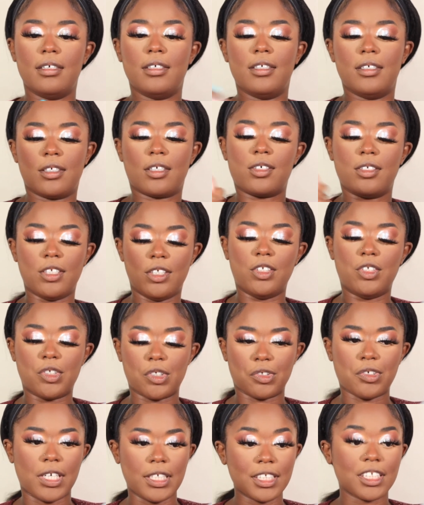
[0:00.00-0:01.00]
I'm going to
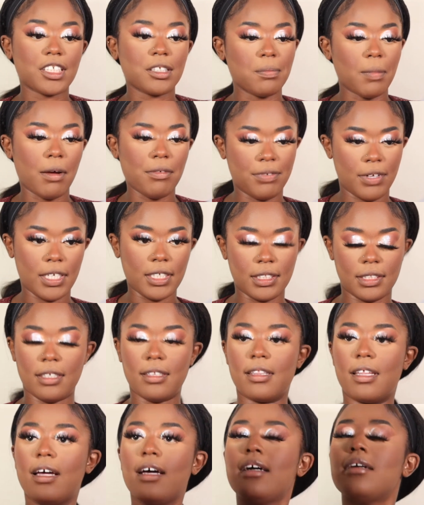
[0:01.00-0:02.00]
drench my face
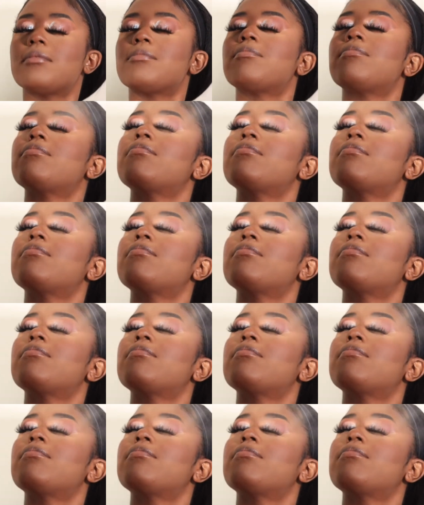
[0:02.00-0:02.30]
in that.